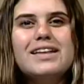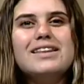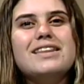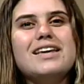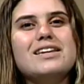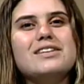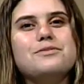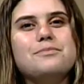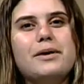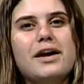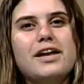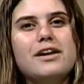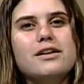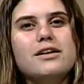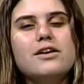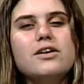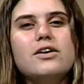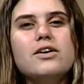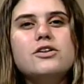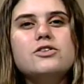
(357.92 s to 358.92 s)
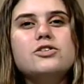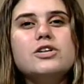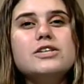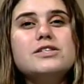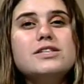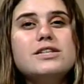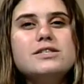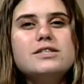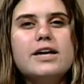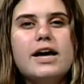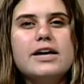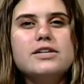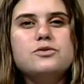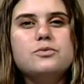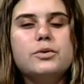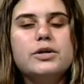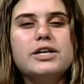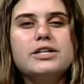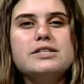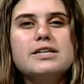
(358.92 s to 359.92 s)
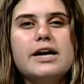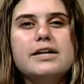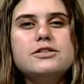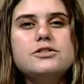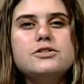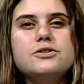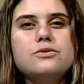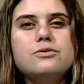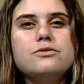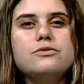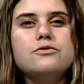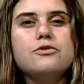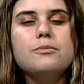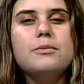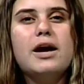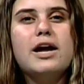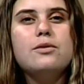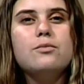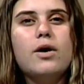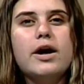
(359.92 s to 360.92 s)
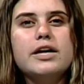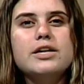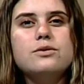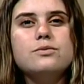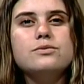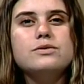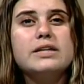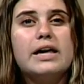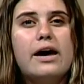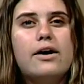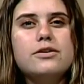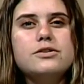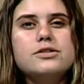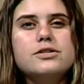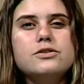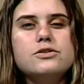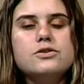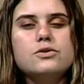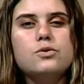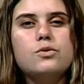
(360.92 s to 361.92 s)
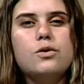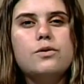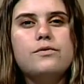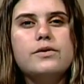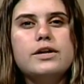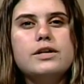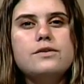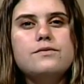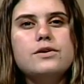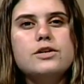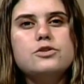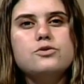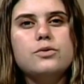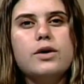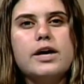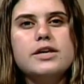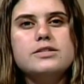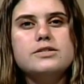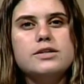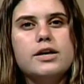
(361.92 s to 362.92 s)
Thanks, Ben. Just this last week, 10 students from NYU's Gallatin School of Individualized